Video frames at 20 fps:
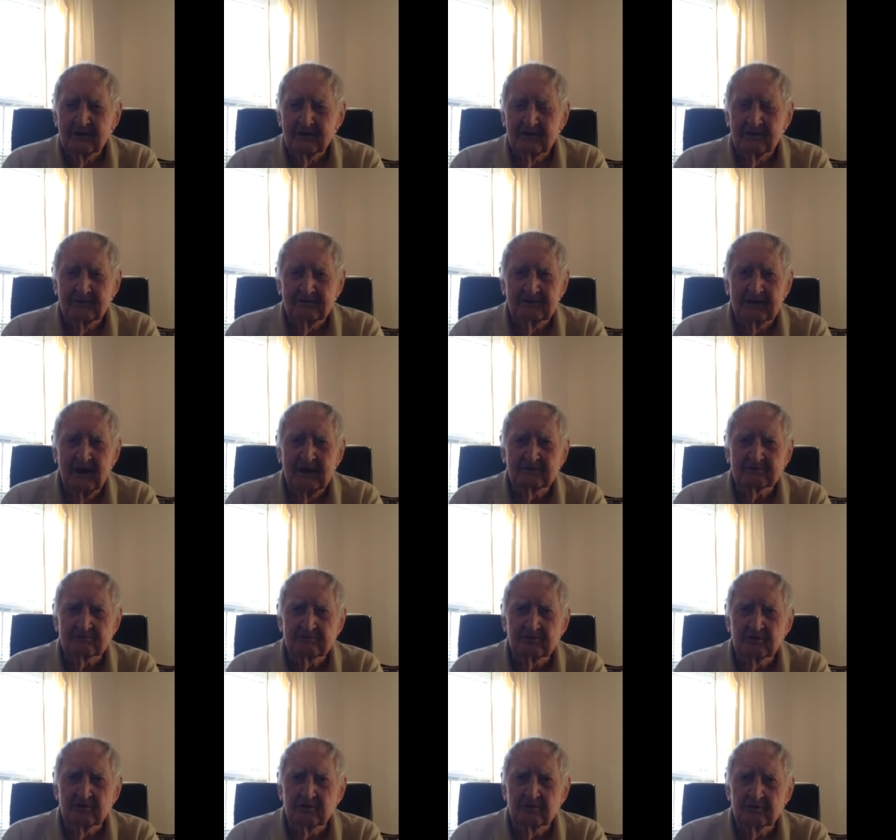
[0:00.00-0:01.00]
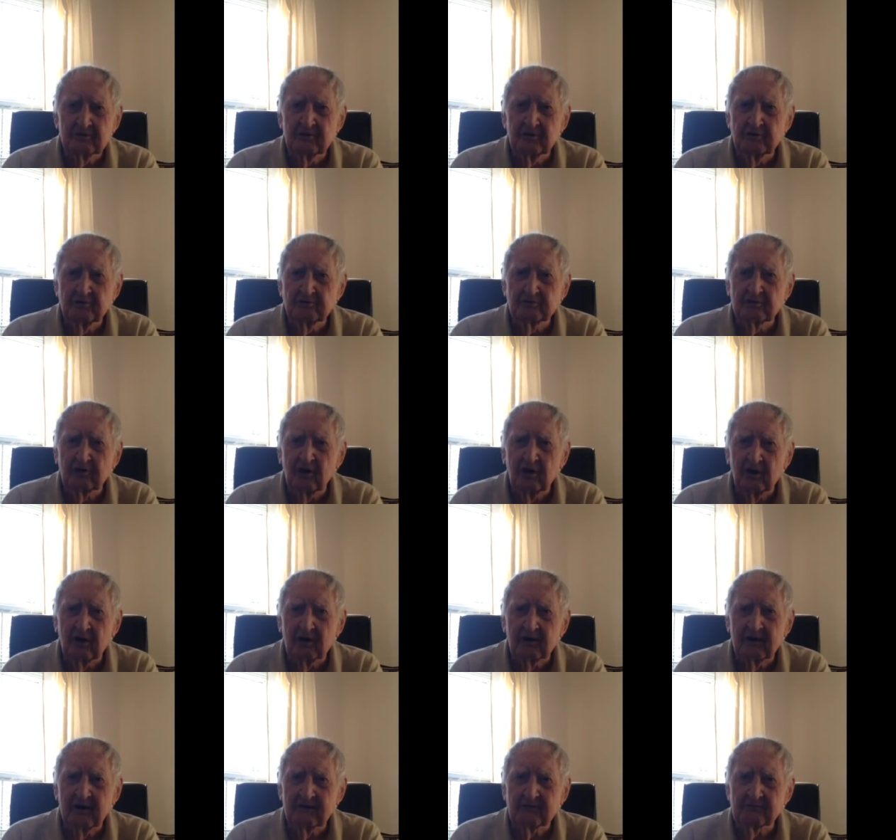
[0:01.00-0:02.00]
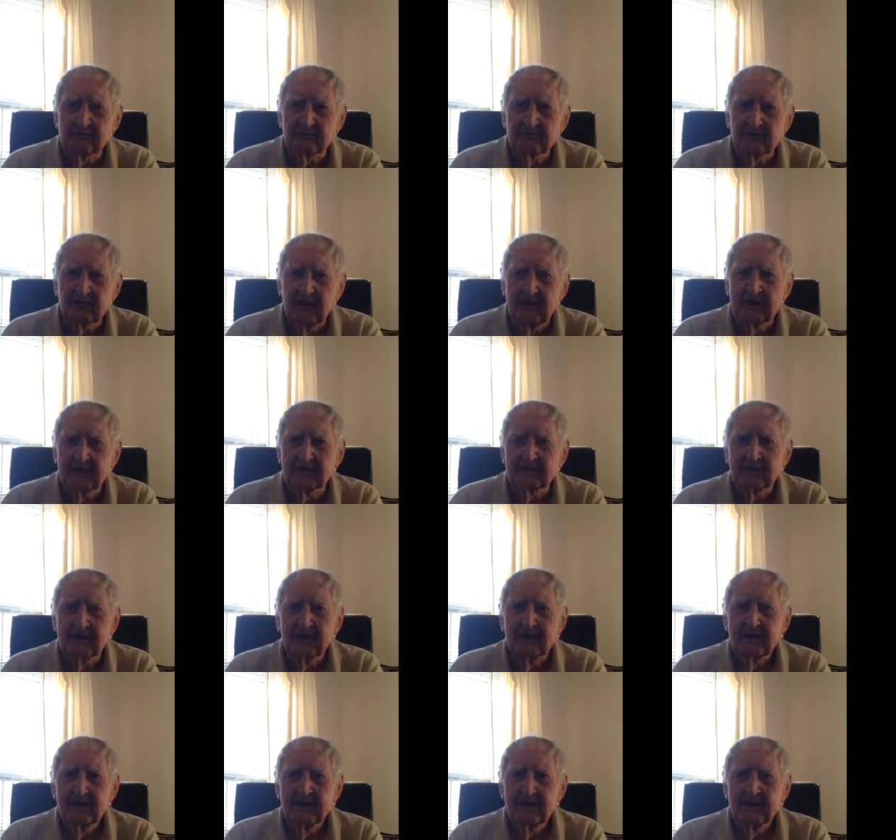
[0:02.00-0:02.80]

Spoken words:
nice little new car and everything, and